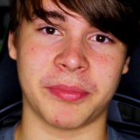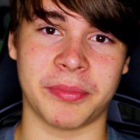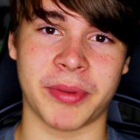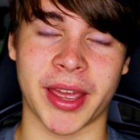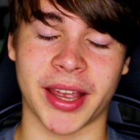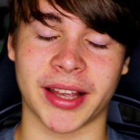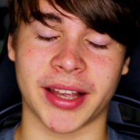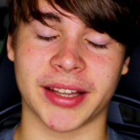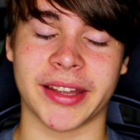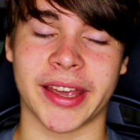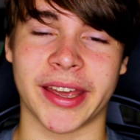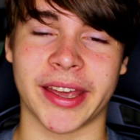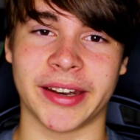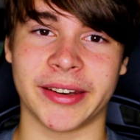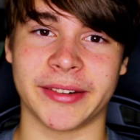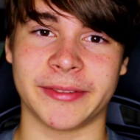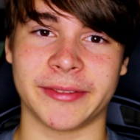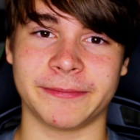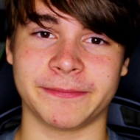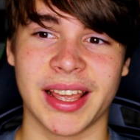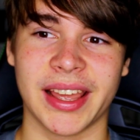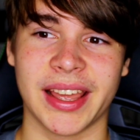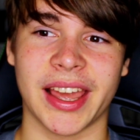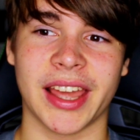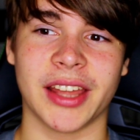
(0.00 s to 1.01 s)
back then,
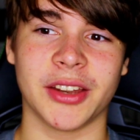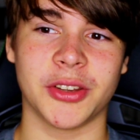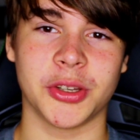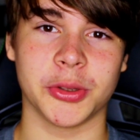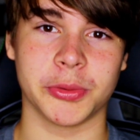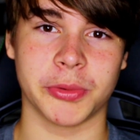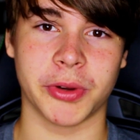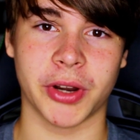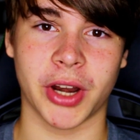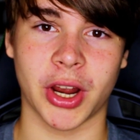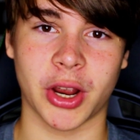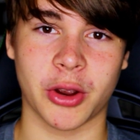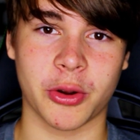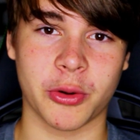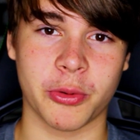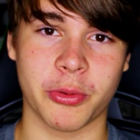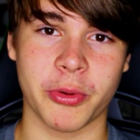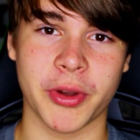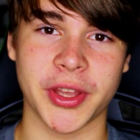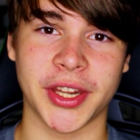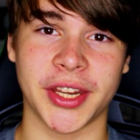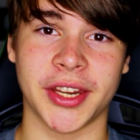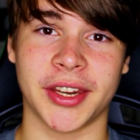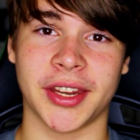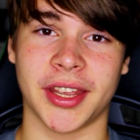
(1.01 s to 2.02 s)
and you wanna
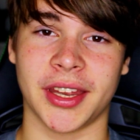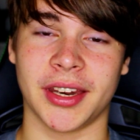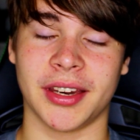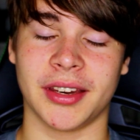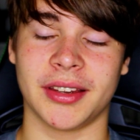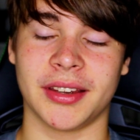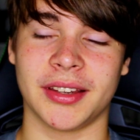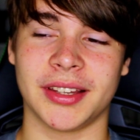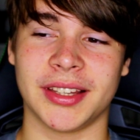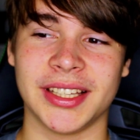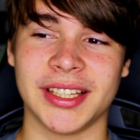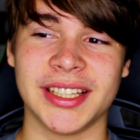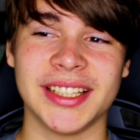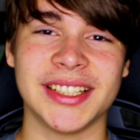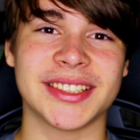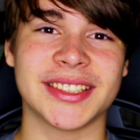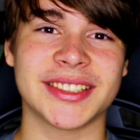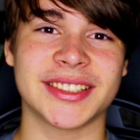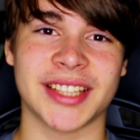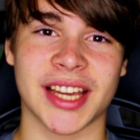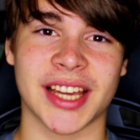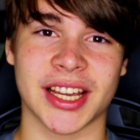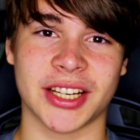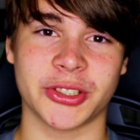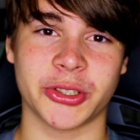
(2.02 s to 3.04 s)
quit it and
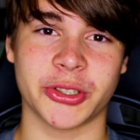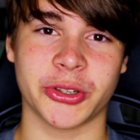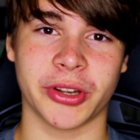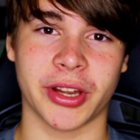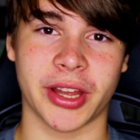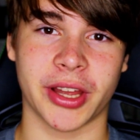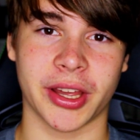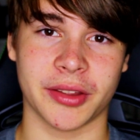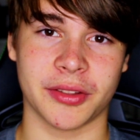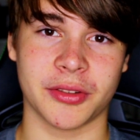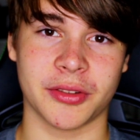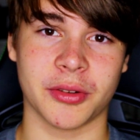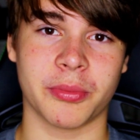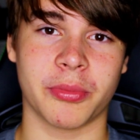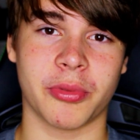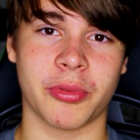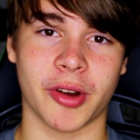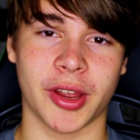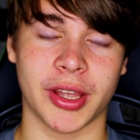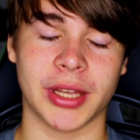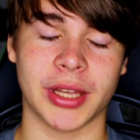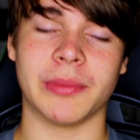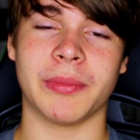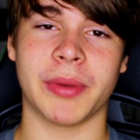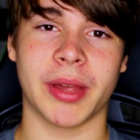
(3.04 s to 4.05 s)
desexualize your
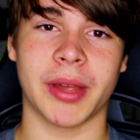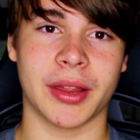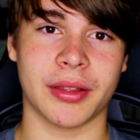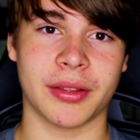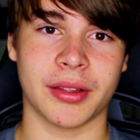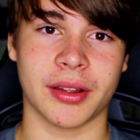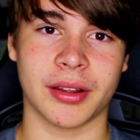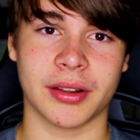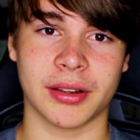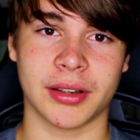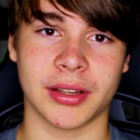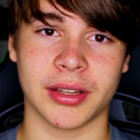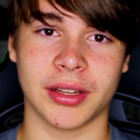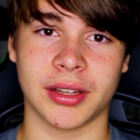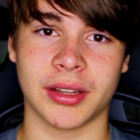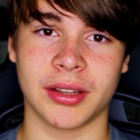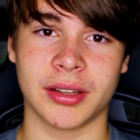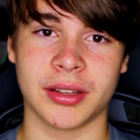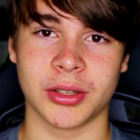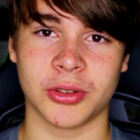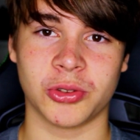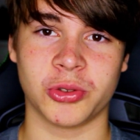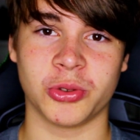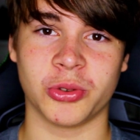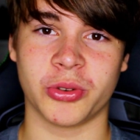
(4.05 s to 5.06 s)
brain basically,
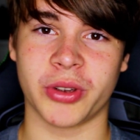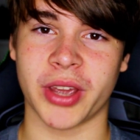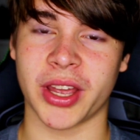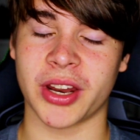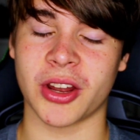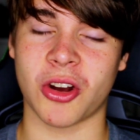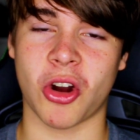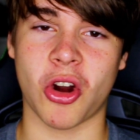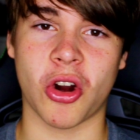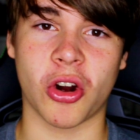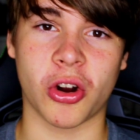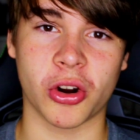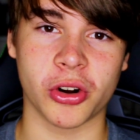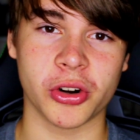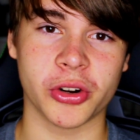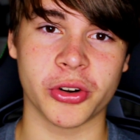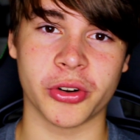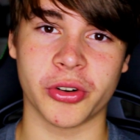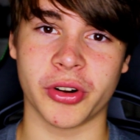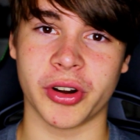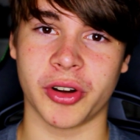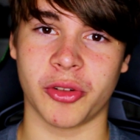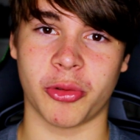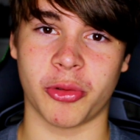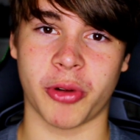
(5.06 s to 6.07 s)
to get
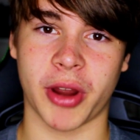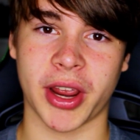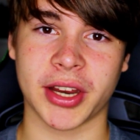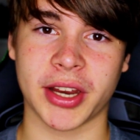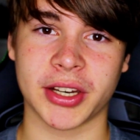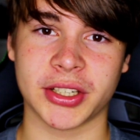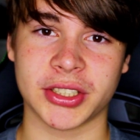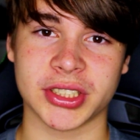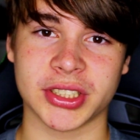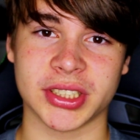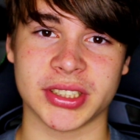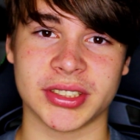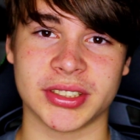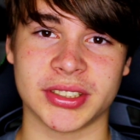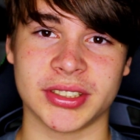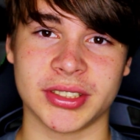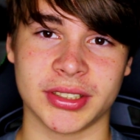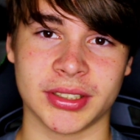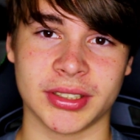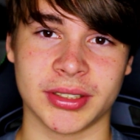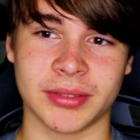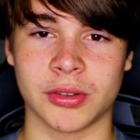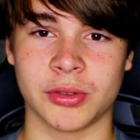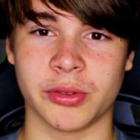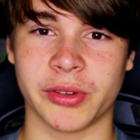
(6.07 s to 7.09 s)
harder erections,
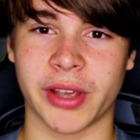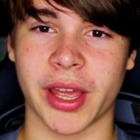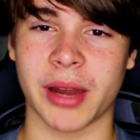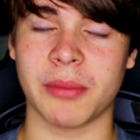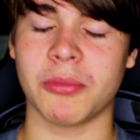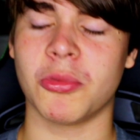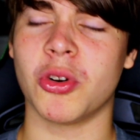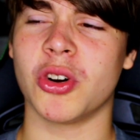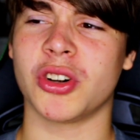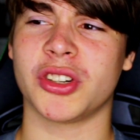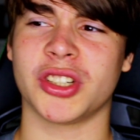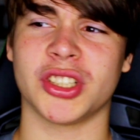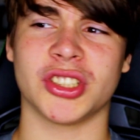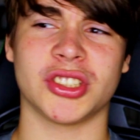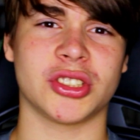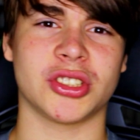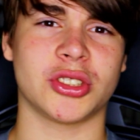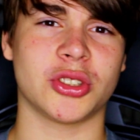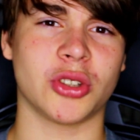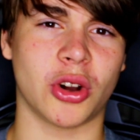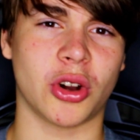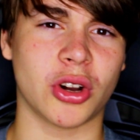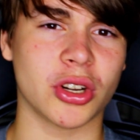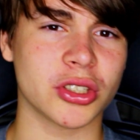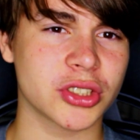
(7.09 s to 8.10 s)
to get more
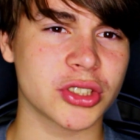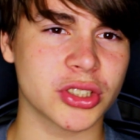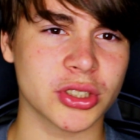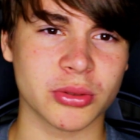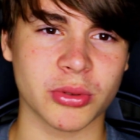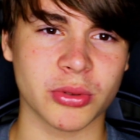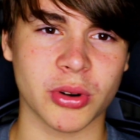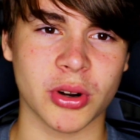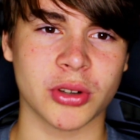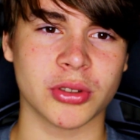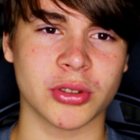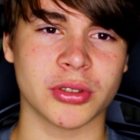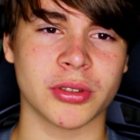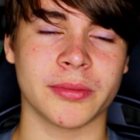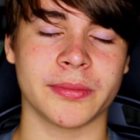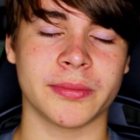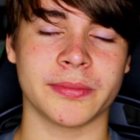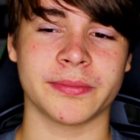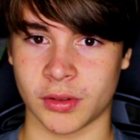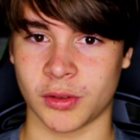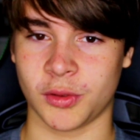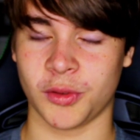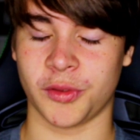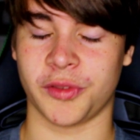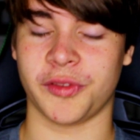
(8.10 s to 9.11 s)
testosterone,
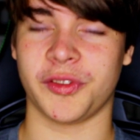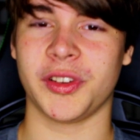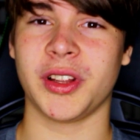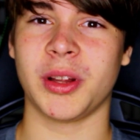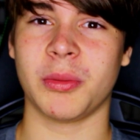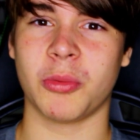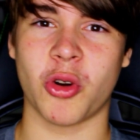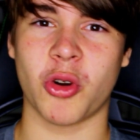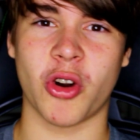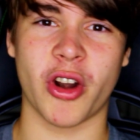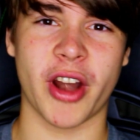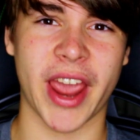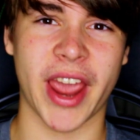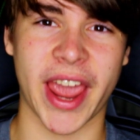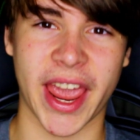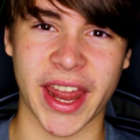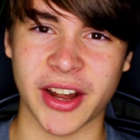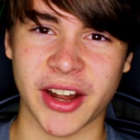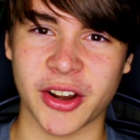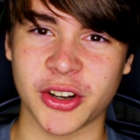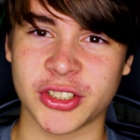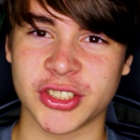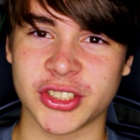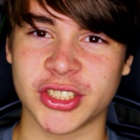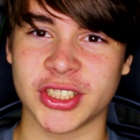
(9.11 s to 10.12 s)
to feel more
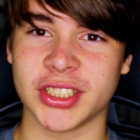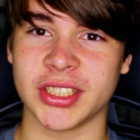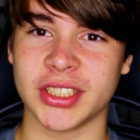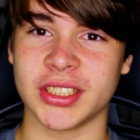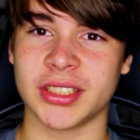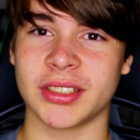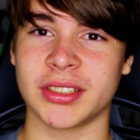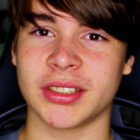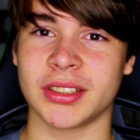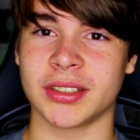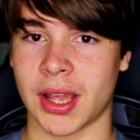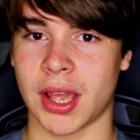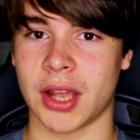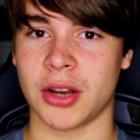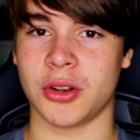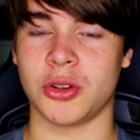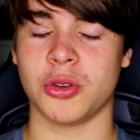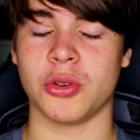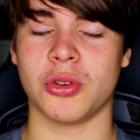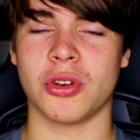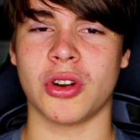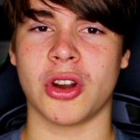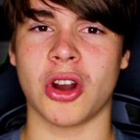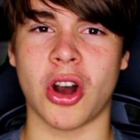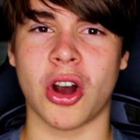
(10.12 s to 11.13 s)
energy, and to
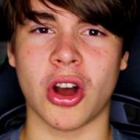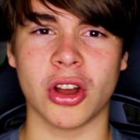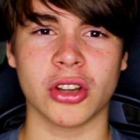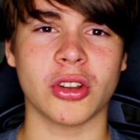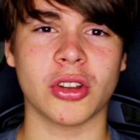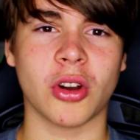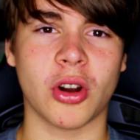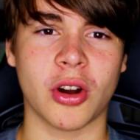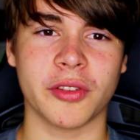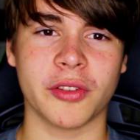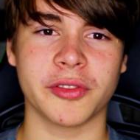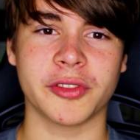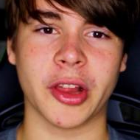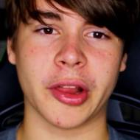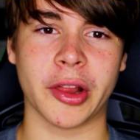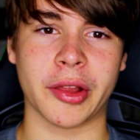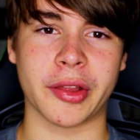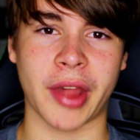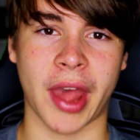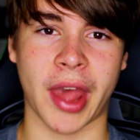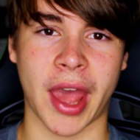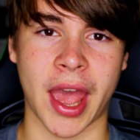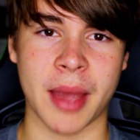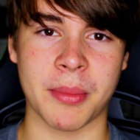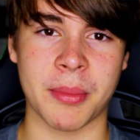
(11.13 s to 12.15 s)
cut off this
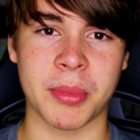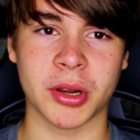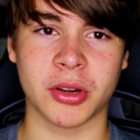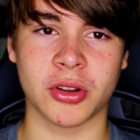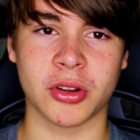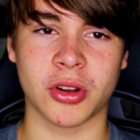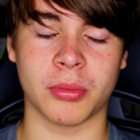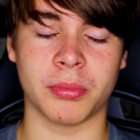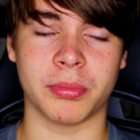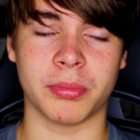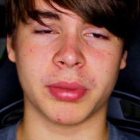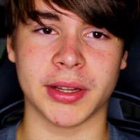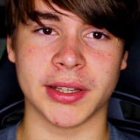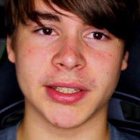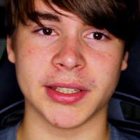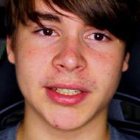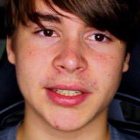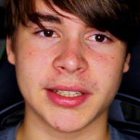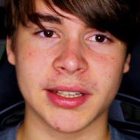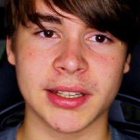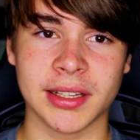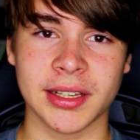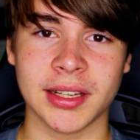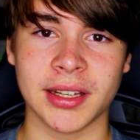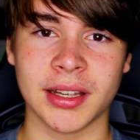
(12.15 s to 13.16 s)
habit
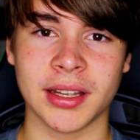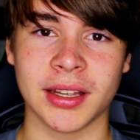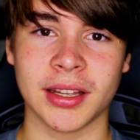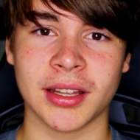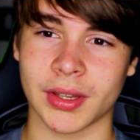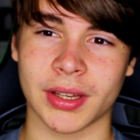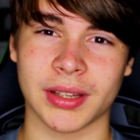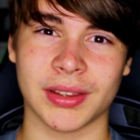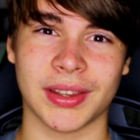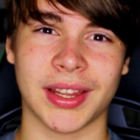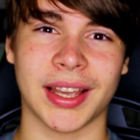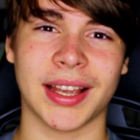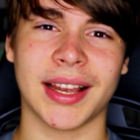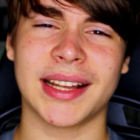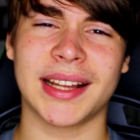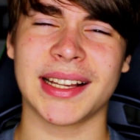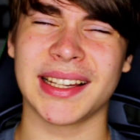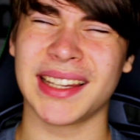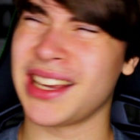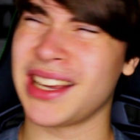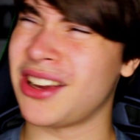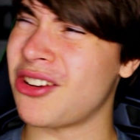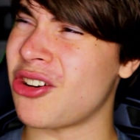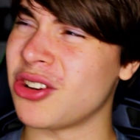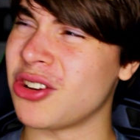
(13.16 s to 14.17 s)
completely, then
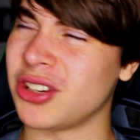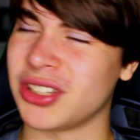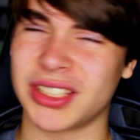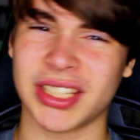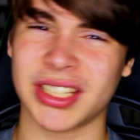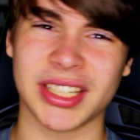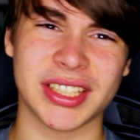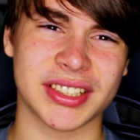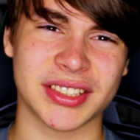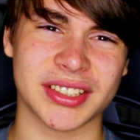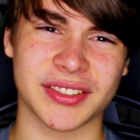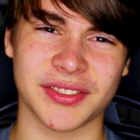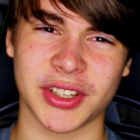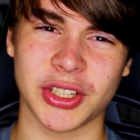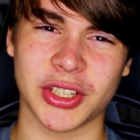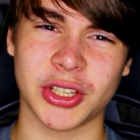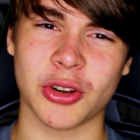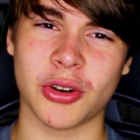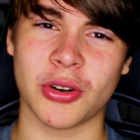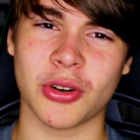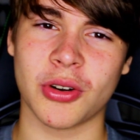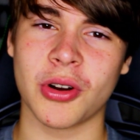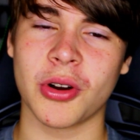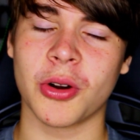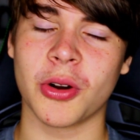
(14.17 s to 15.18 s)
click on this
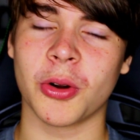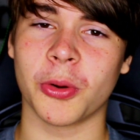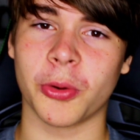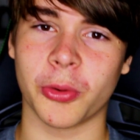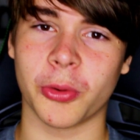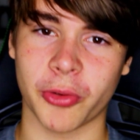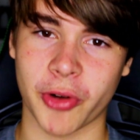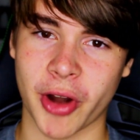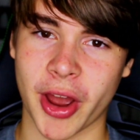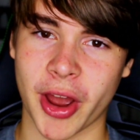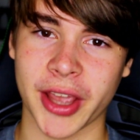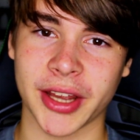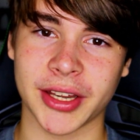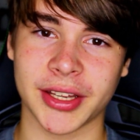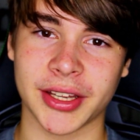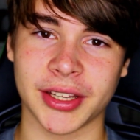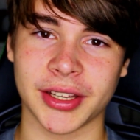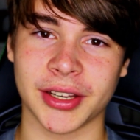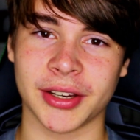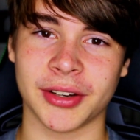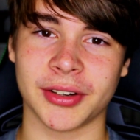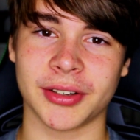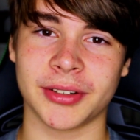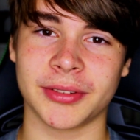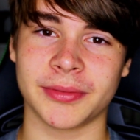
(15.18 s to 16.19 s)
video right
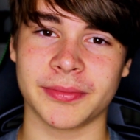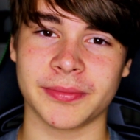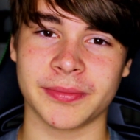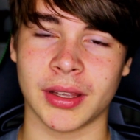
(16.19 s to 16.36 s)
here.